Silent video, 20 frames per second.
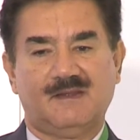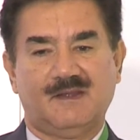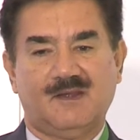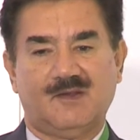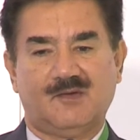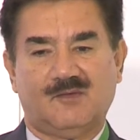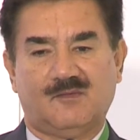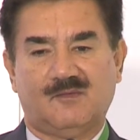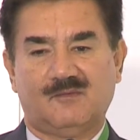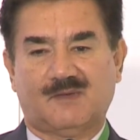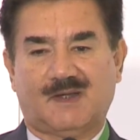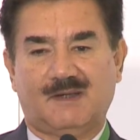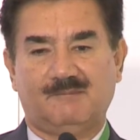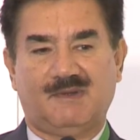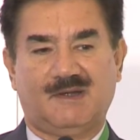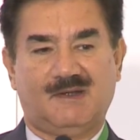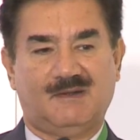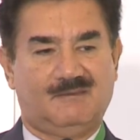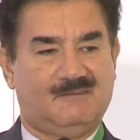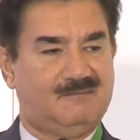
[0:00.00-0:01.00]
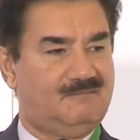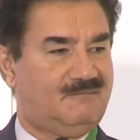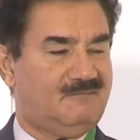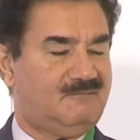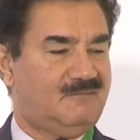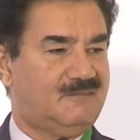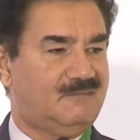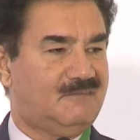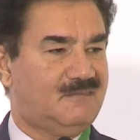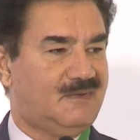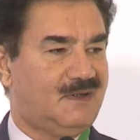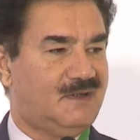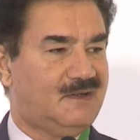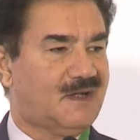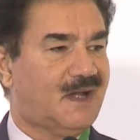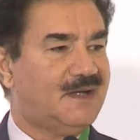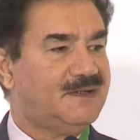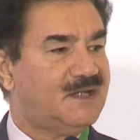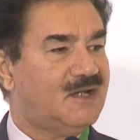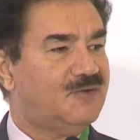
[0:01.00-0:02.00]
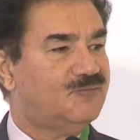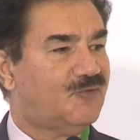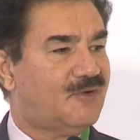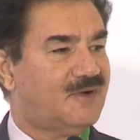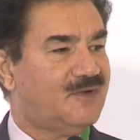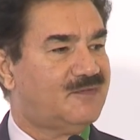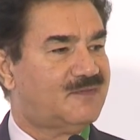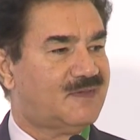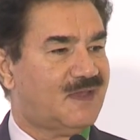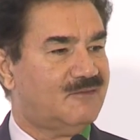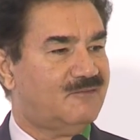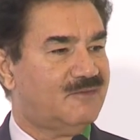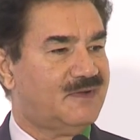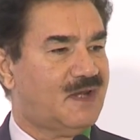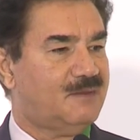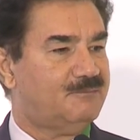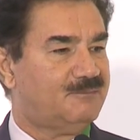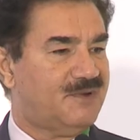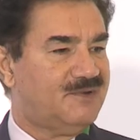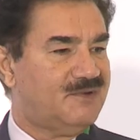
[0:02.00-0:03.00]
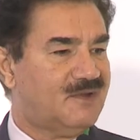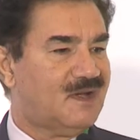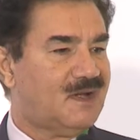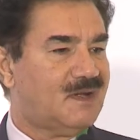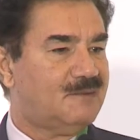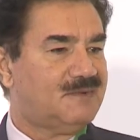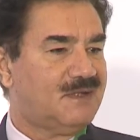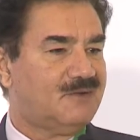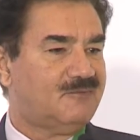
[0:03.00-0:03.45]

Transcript: In 1947 in Punjab,